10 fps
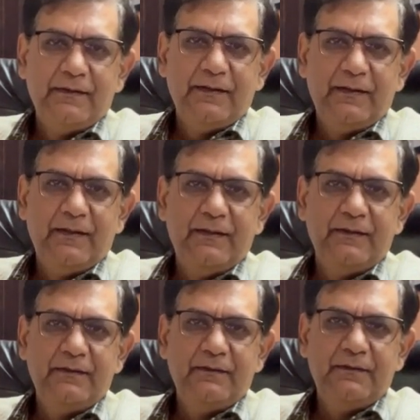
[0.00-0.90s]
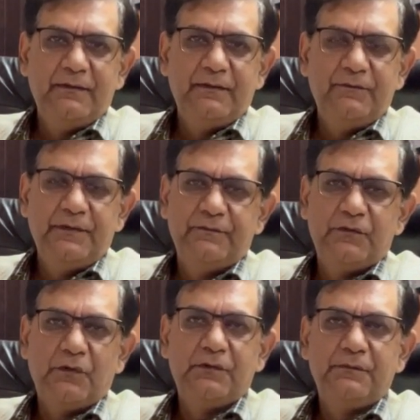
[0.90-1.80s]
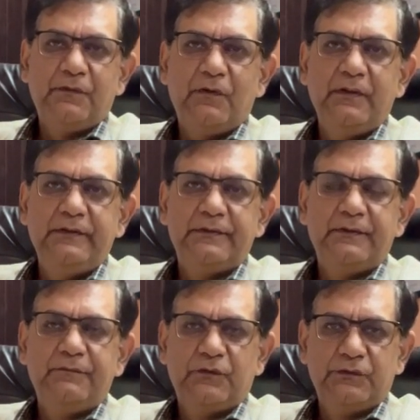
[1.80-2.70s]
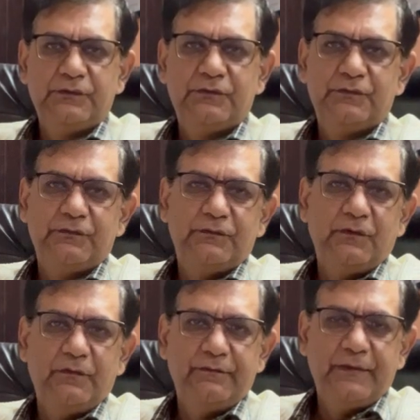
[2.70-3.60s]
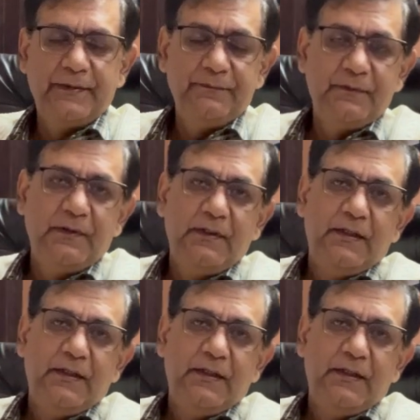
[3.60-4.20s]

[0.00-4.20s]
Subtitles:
and we have talked about most of them.